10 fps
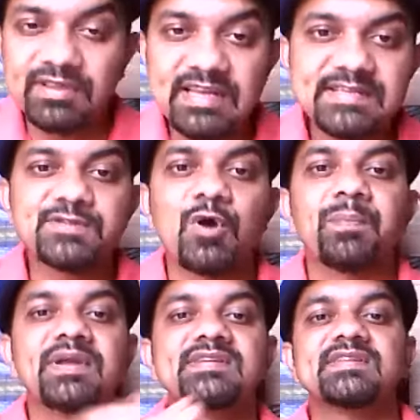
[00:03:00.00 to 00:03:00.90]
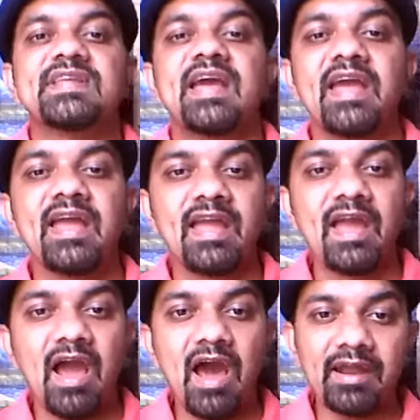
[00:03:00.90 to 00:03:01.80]
these topics they
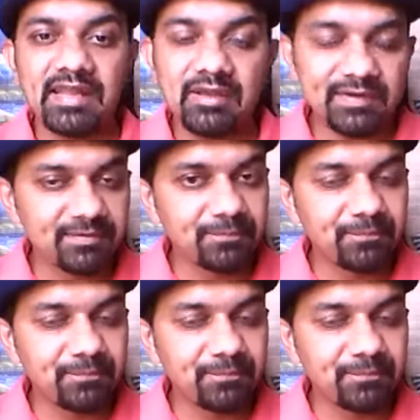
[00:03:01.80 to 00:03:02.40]
are given.